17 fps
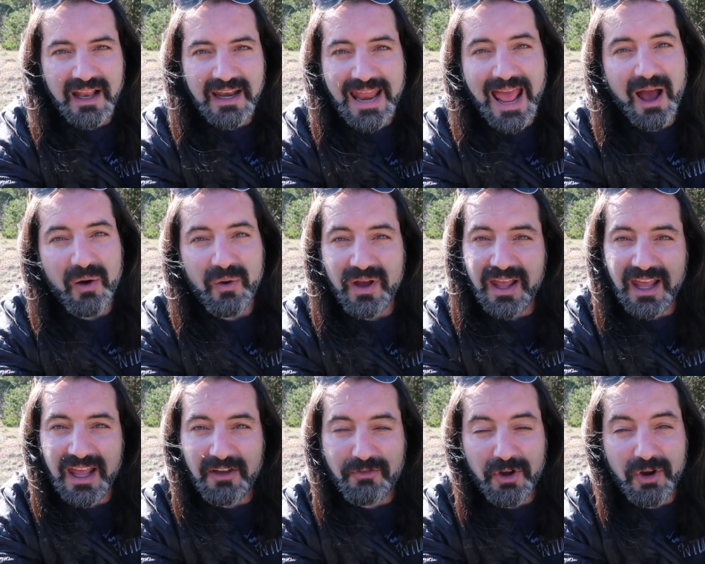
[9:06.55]
Now,
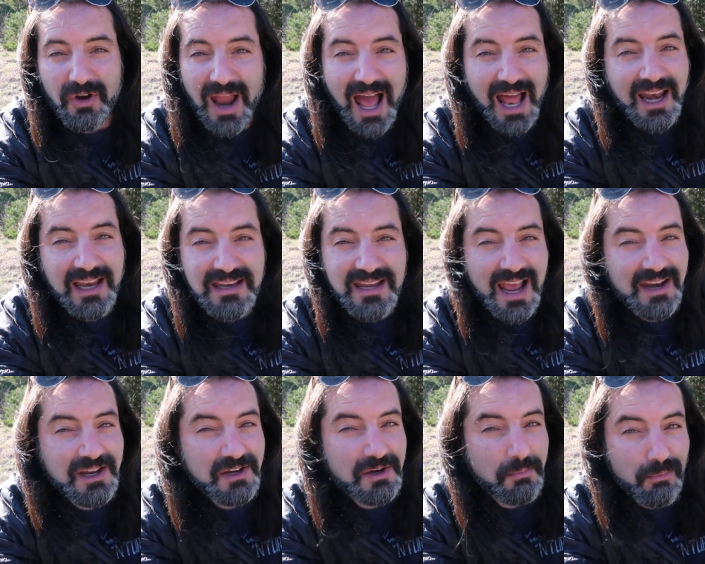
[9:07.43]
if you're not
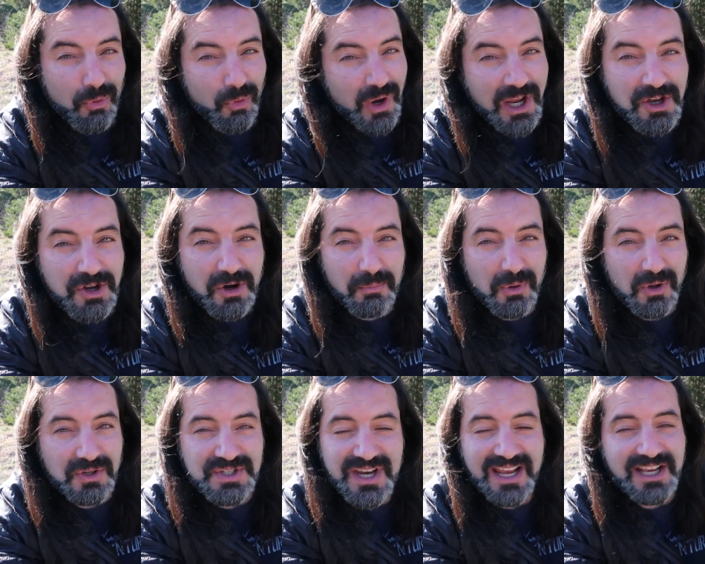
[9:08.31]
intending to breed your
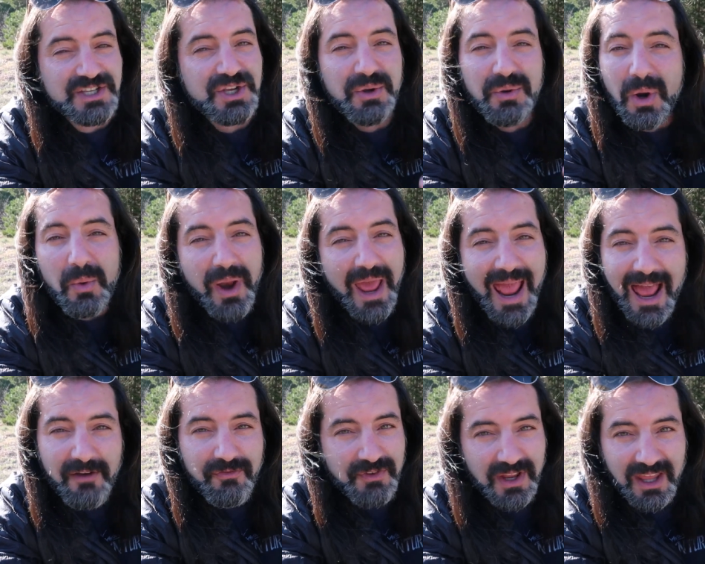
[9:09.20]
bull snakes, you don't
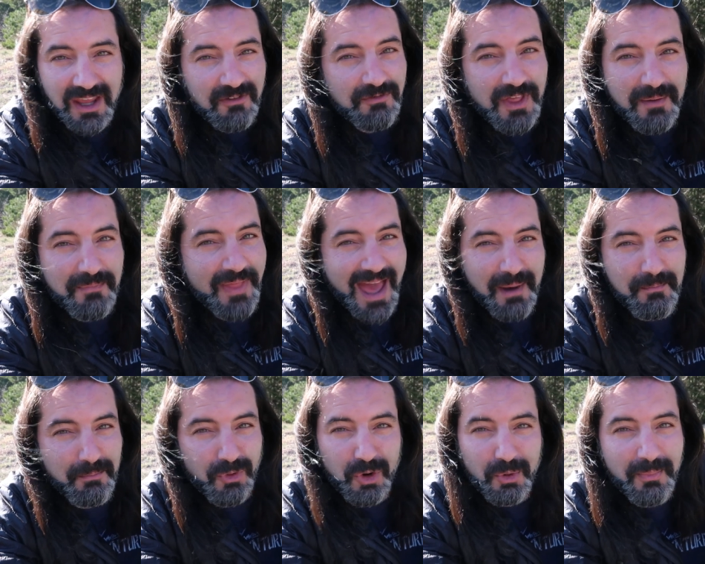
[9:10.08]
have to give them
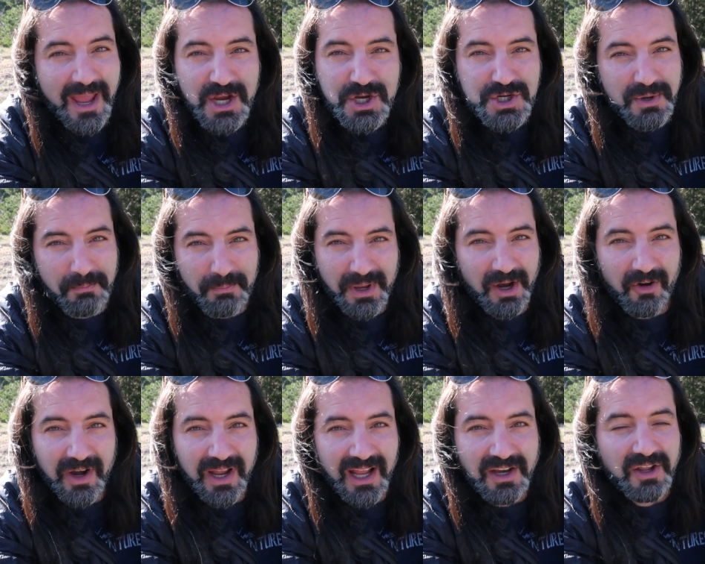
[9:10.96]
that brumation
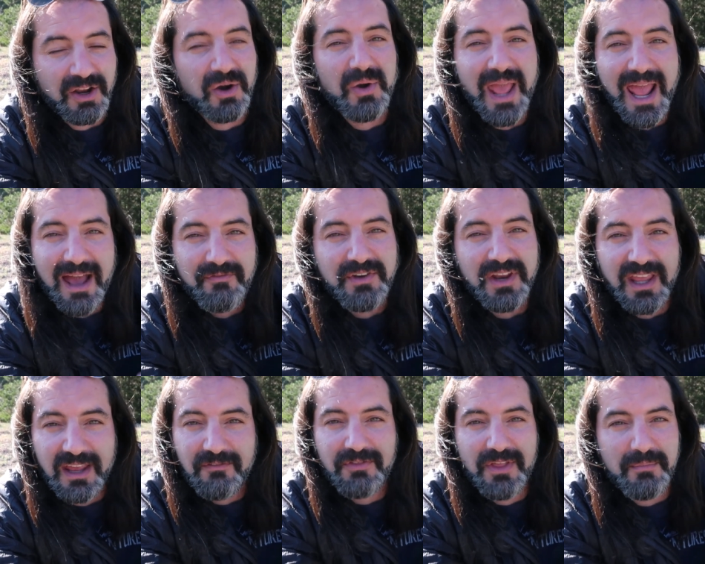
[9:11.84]
period. You don't have to
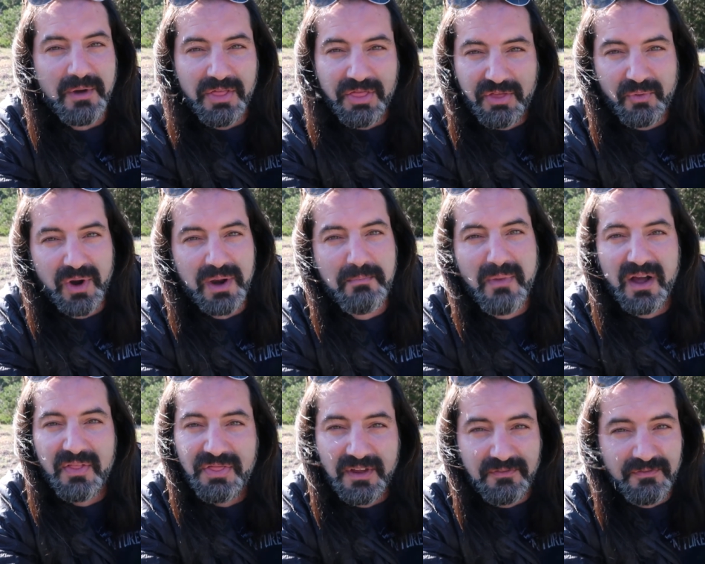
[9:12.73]
give them a three
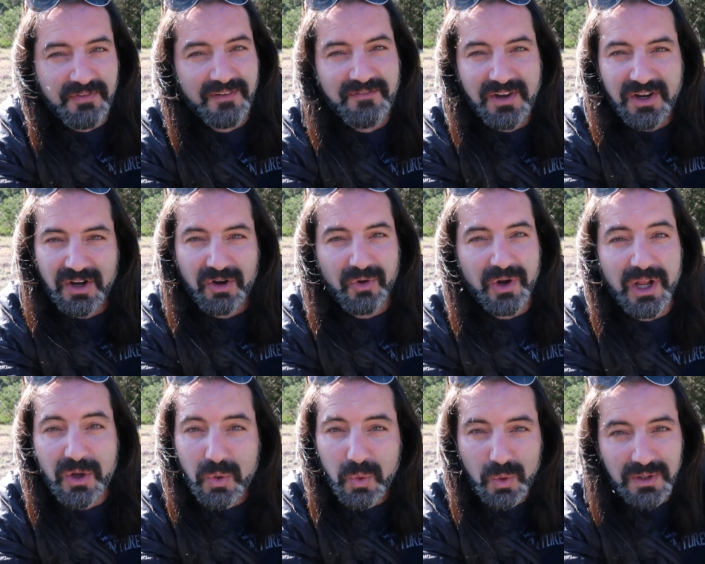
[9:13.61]
month at 50
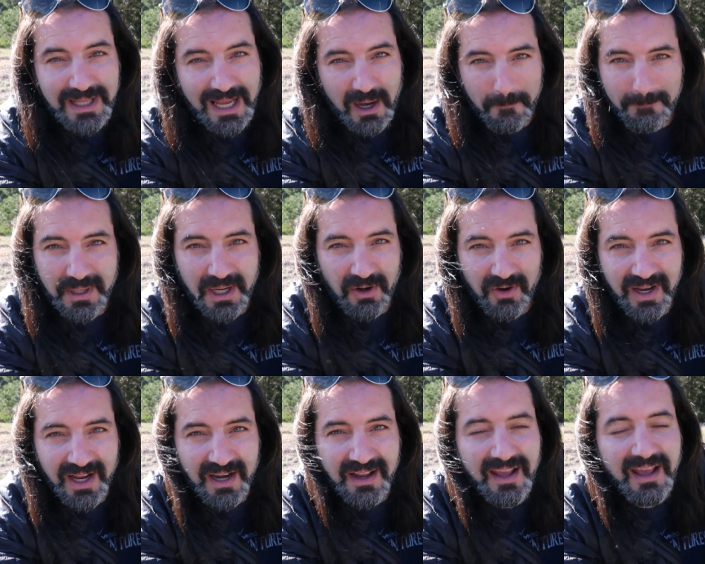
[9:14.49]
degree cool down
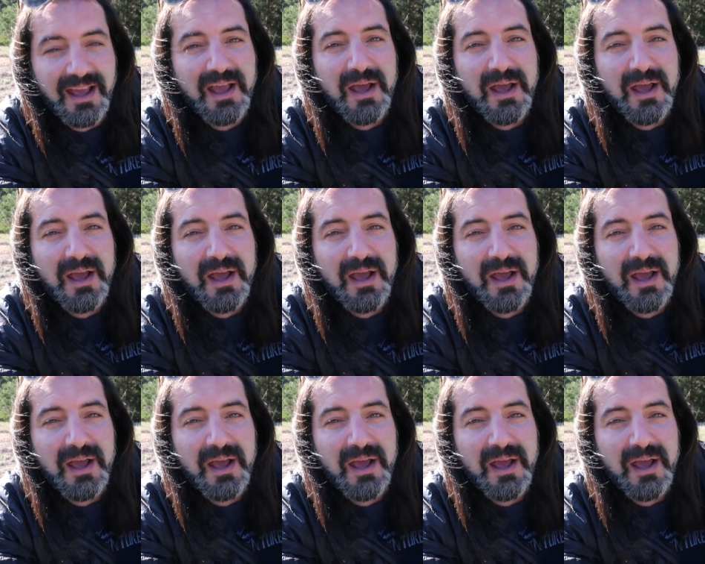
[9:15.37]
period.